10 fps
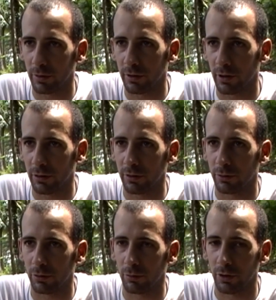and now
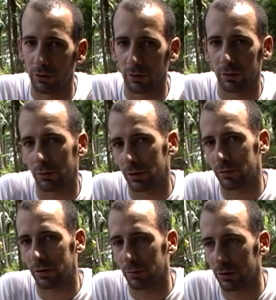it was my turn to give
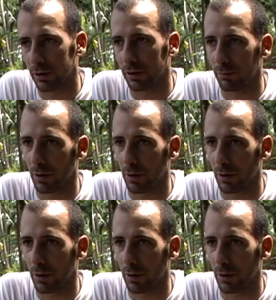something